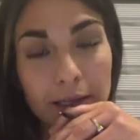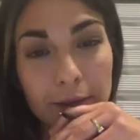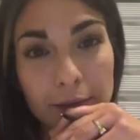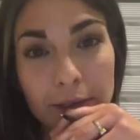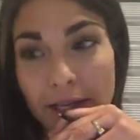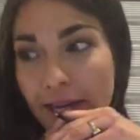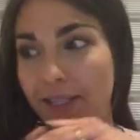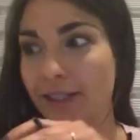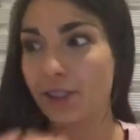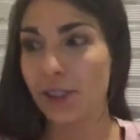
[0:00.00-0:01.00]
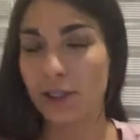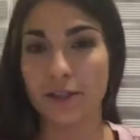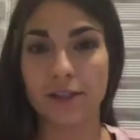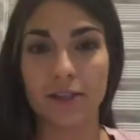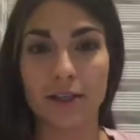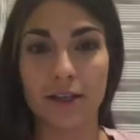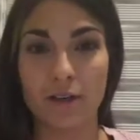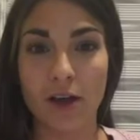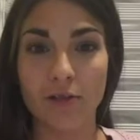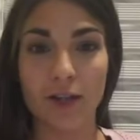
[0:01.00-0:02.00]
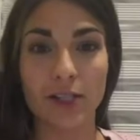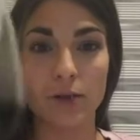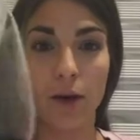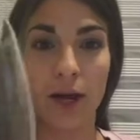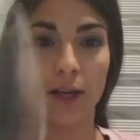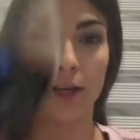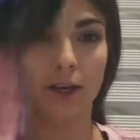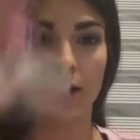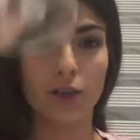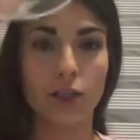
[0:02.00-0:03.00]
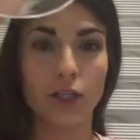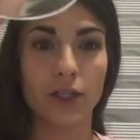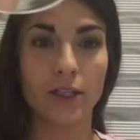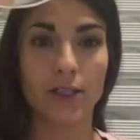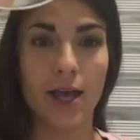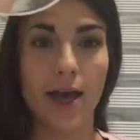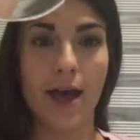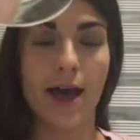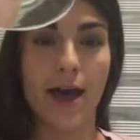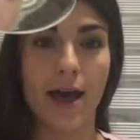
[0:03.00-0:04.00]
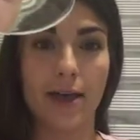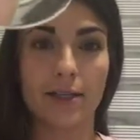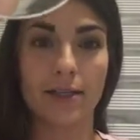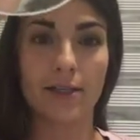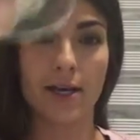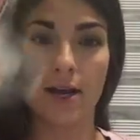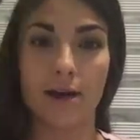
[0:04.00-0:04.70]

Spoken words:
it was really nice. Cheers. If you have your glass of wine. Cheers. And